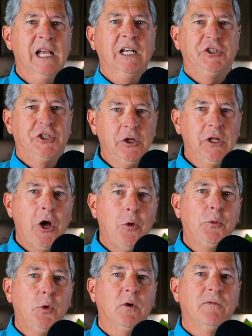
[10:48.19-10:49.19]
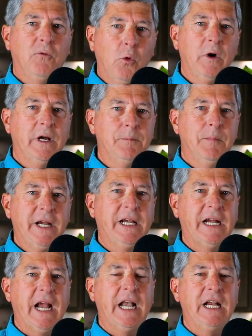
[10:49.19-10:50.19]
She'll help you avoid
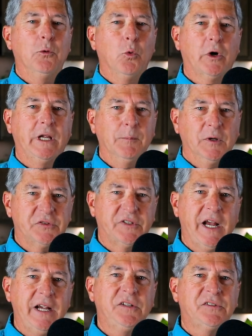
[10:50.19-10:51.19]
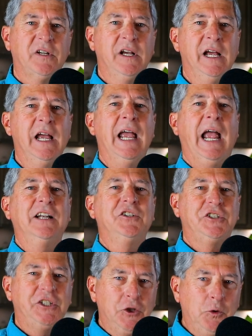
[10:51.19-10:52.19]
making any rookie mistakes, and
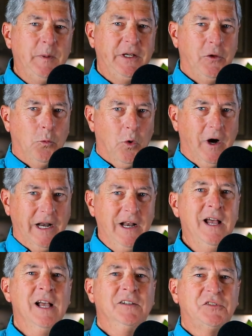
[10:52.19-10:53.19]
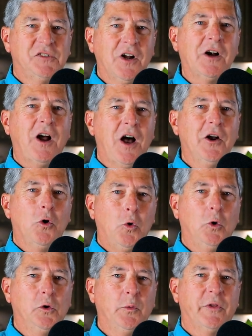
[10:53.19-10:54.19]
she'll be the one stuck on
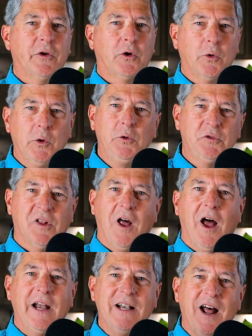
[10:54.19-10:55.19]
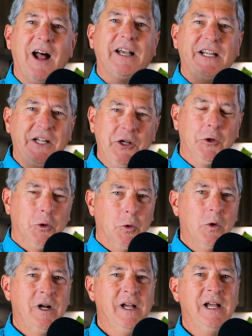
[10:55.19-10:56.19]
hold with the cruise line, not
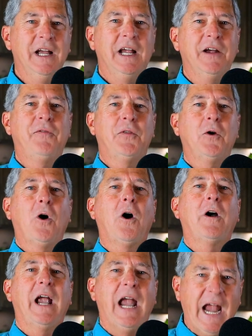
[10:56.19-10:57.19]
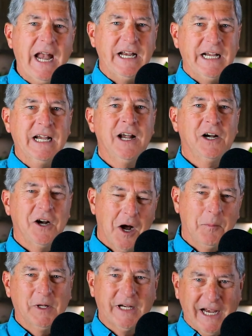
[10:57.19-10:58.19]
you, if there are any
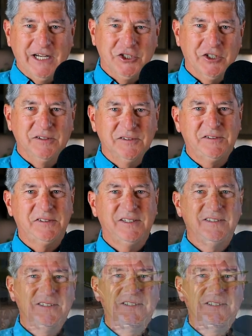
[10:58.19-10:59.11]
complications.